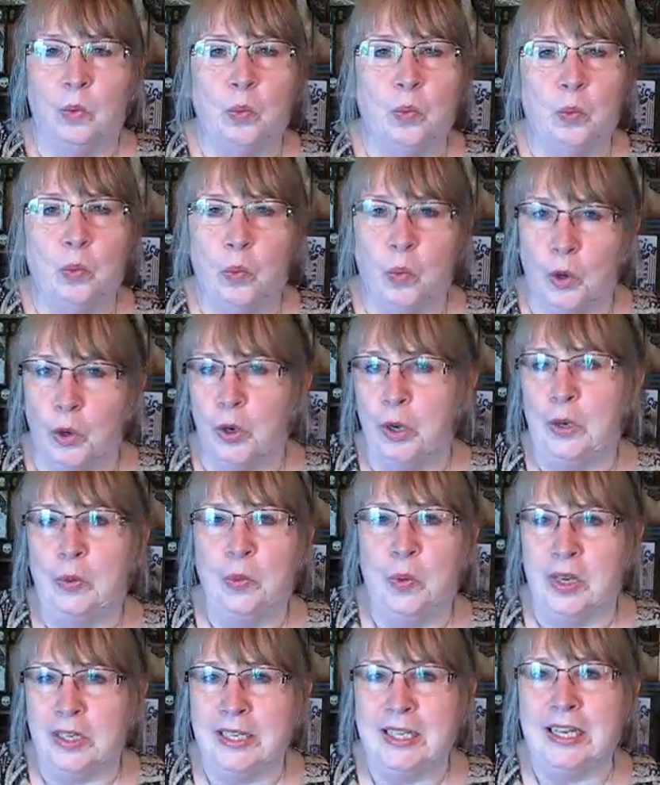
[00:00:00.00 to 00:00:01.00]
worried
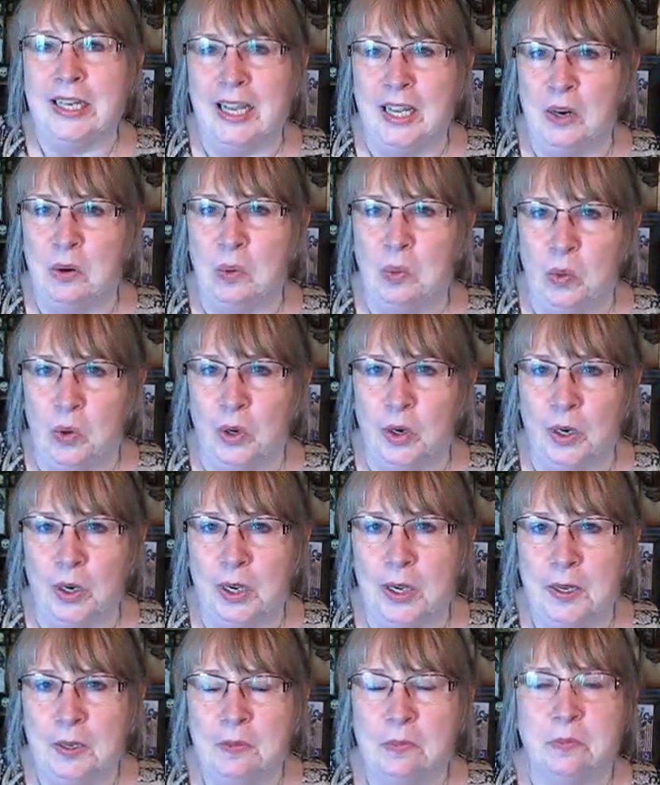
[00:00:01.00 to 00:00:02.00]
wasn't going to
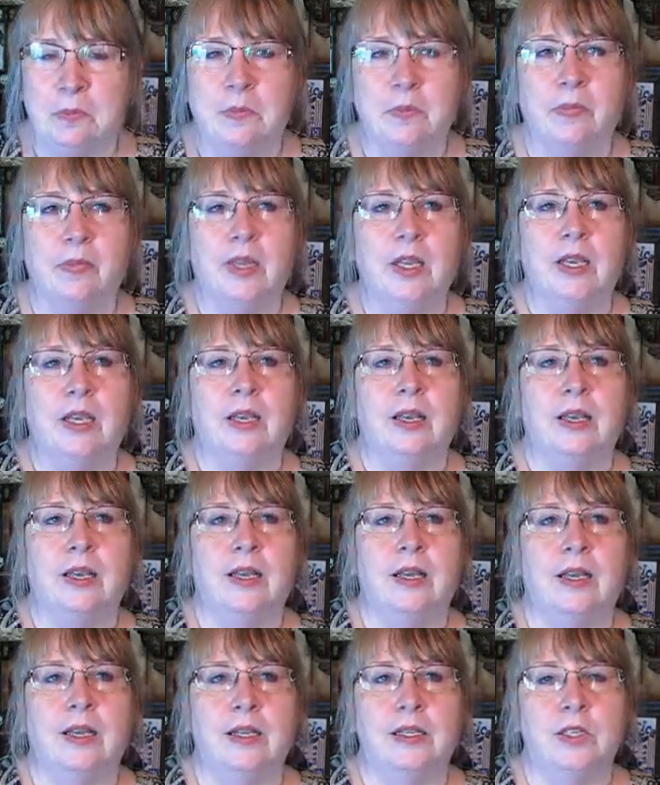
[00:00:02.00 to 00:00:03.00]
work.
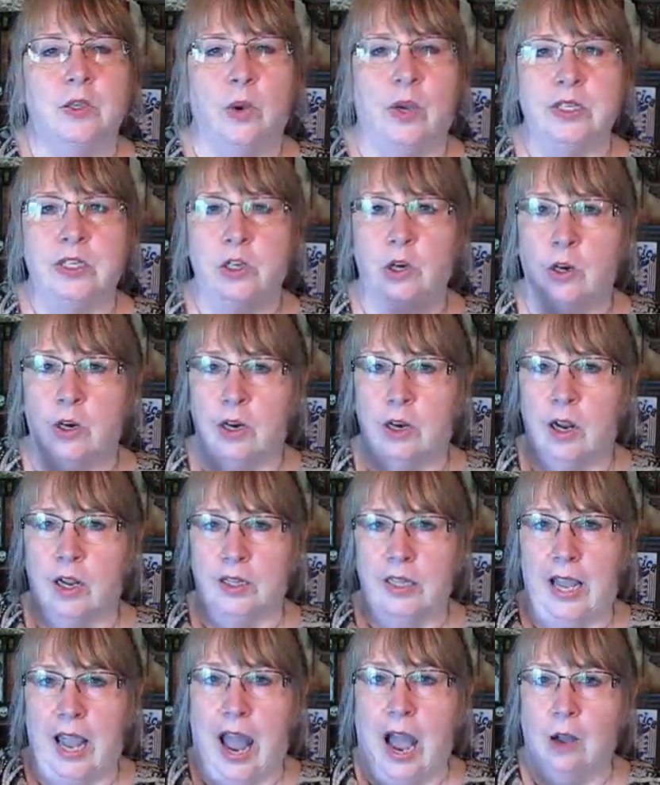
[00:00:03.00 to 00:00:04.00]
So I started
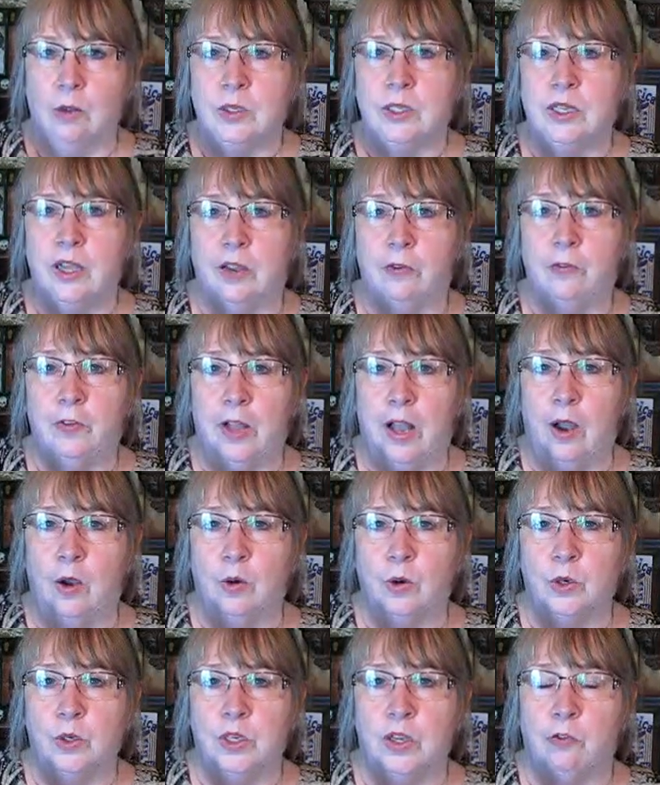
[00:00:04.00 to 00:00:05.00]
on the outside
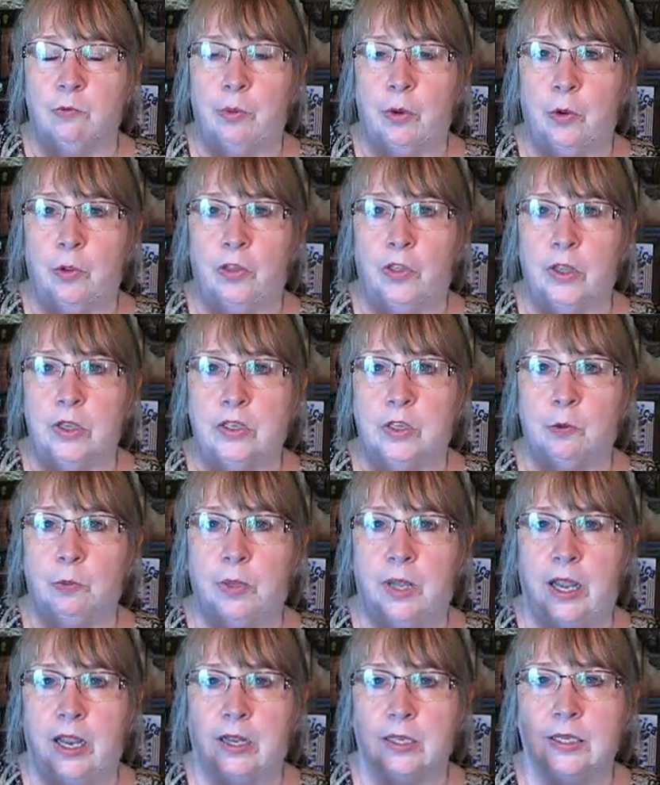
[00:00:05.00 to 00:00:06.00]
flowers of both thistle
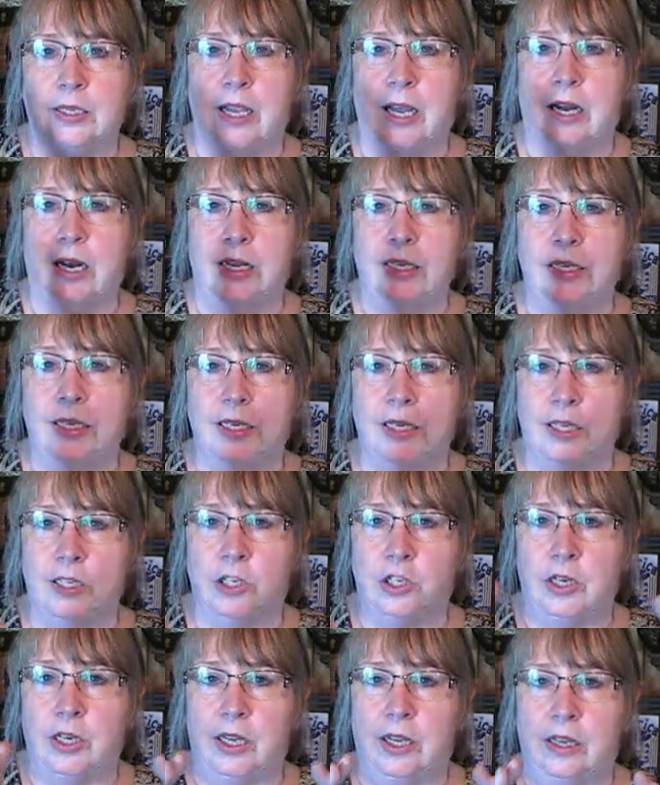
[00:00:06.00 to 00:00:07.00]
plants and I
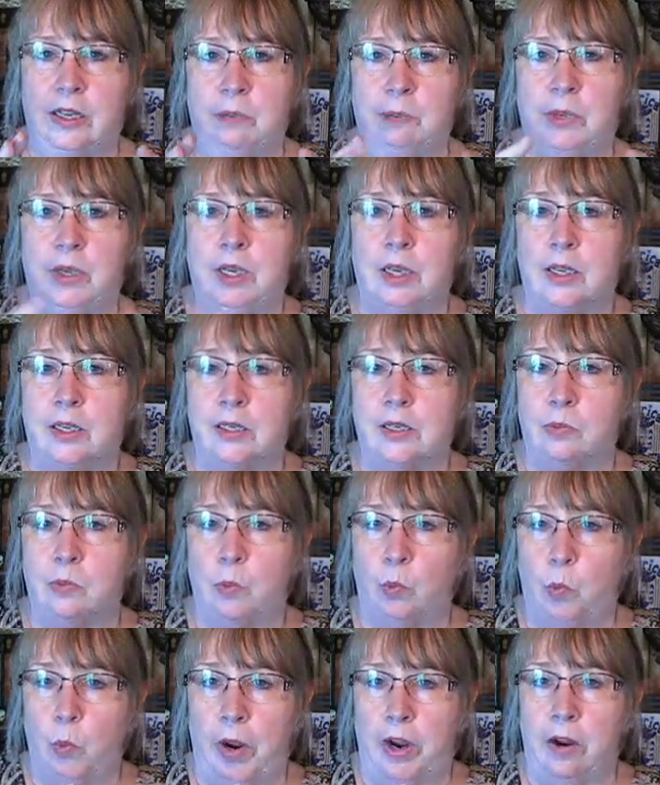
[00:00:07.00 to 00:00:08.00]
stitched in because
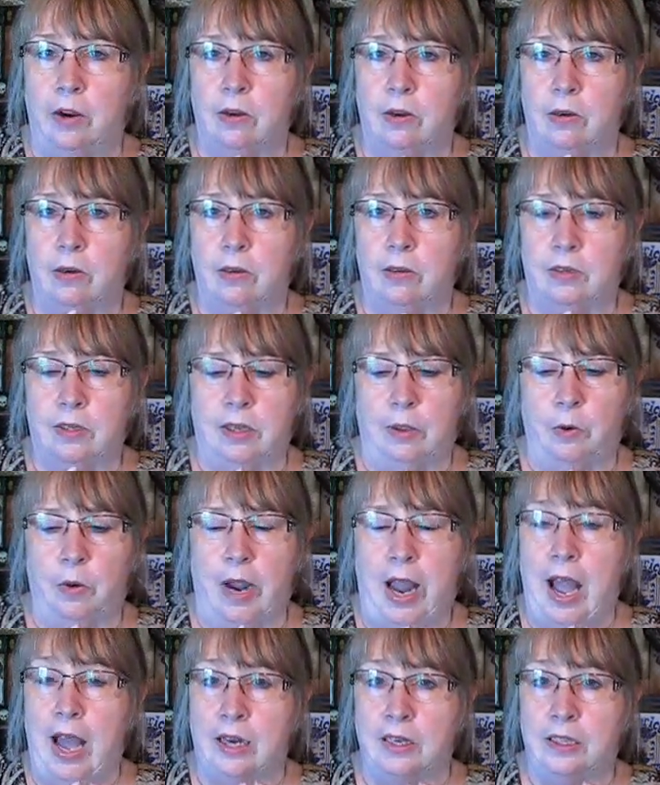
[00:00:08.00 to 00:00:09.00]
where they were
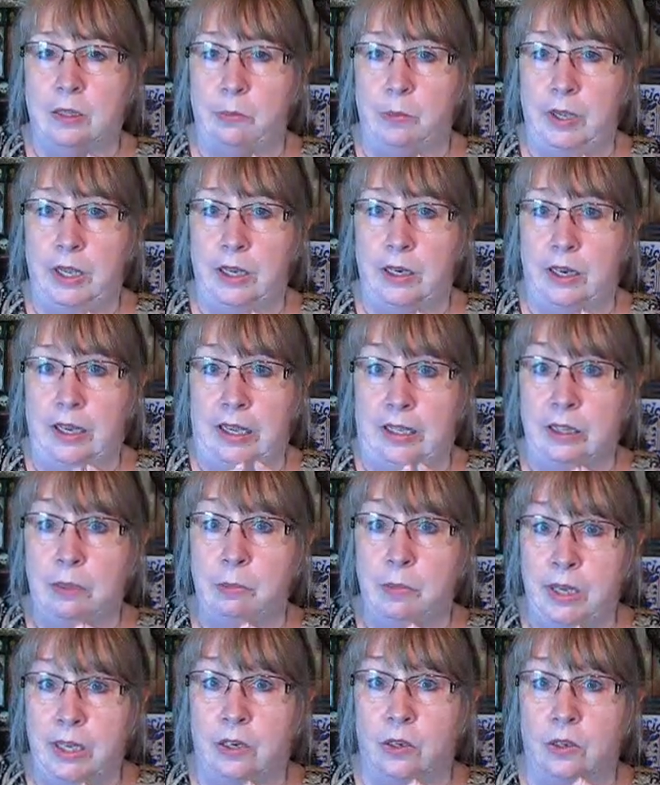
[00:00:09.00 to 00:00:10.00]
at at the begin in the
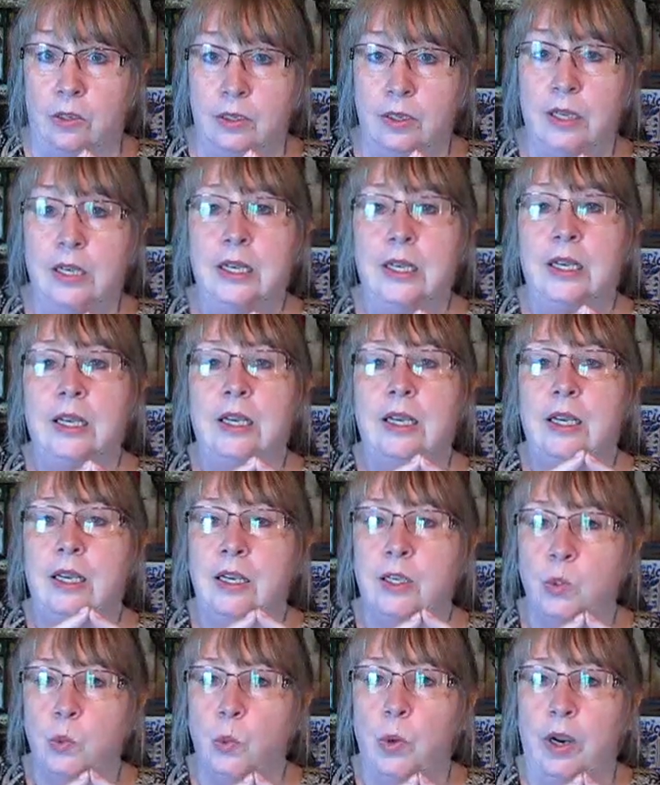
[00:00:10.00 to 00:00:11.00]
middle
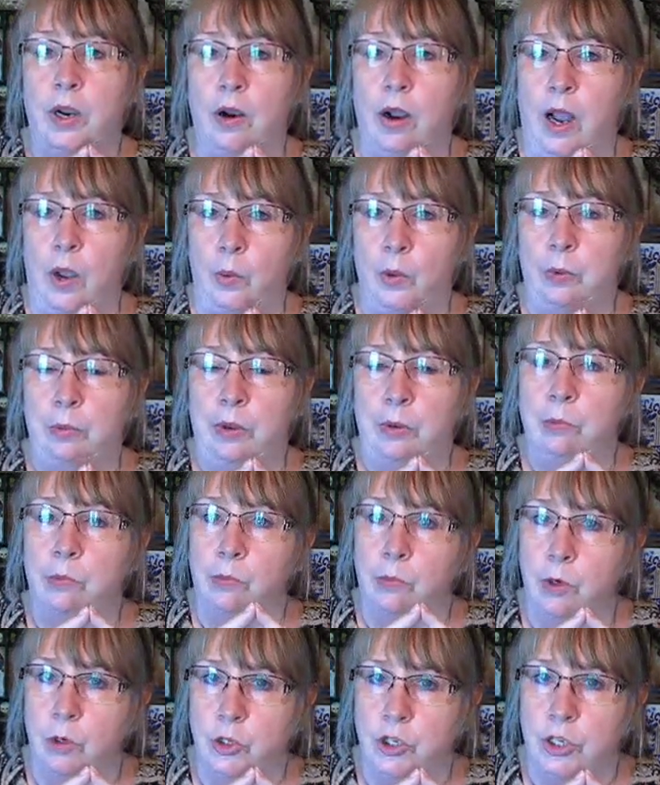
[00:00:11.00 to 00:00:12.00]
is where I would be
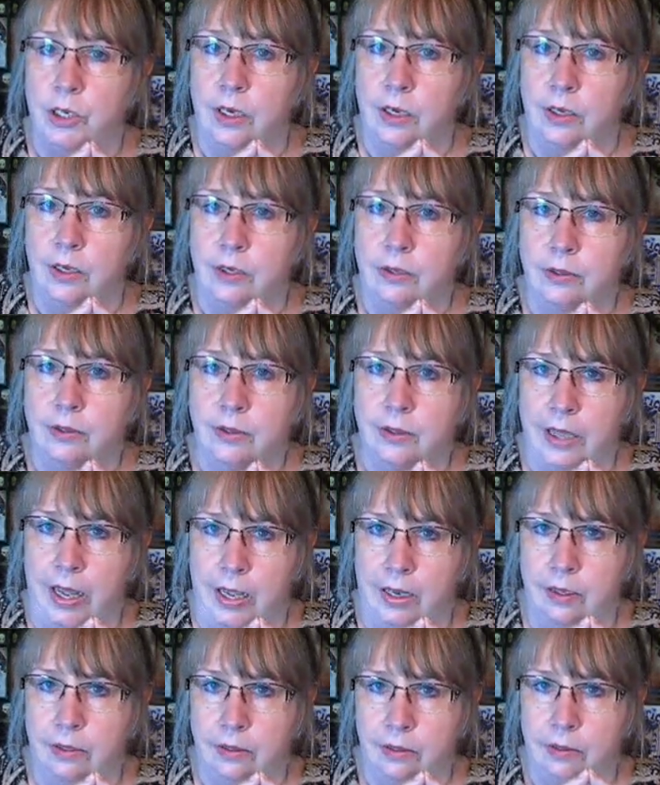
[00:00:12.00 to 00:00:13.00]
merging
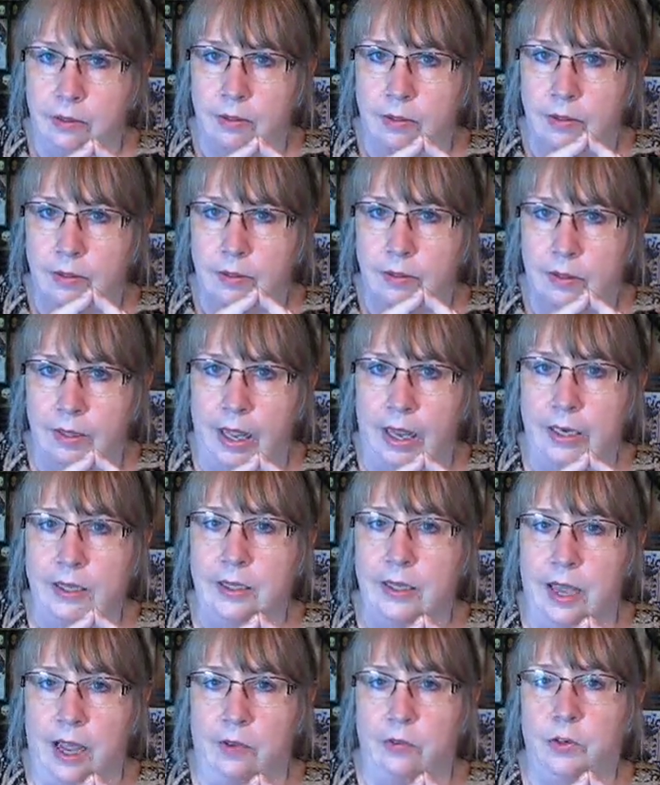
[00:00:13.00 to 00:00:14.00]
that light
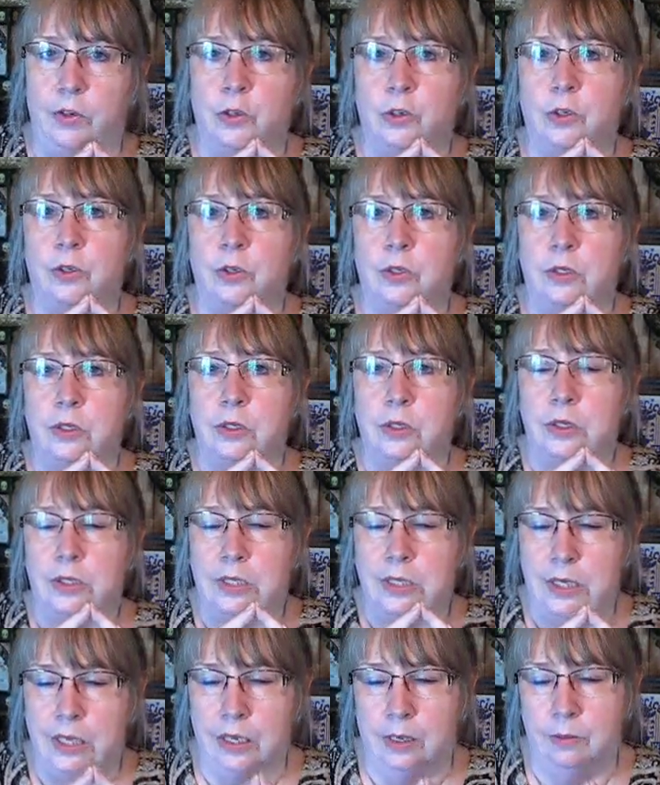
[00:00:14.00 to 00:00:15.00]
lavender
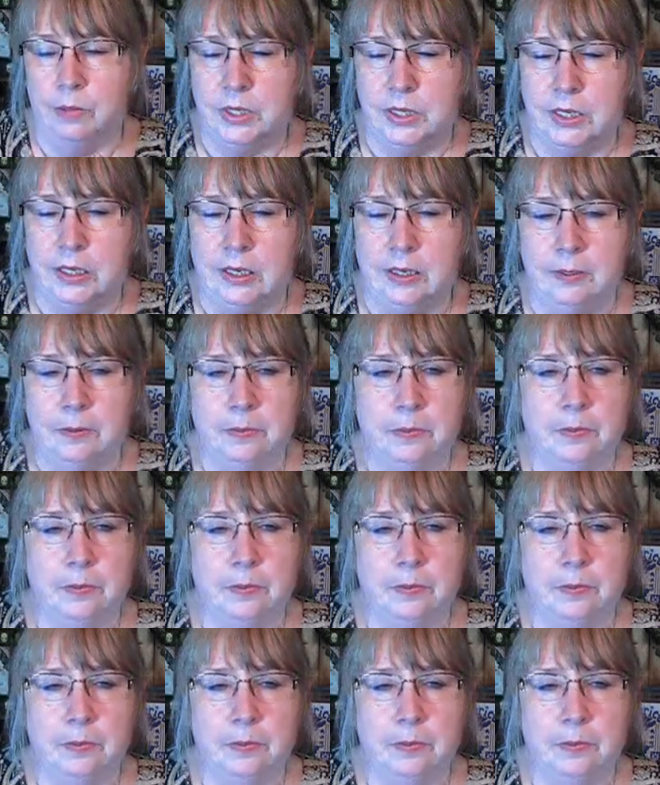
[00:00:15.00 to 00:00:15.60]
DMC.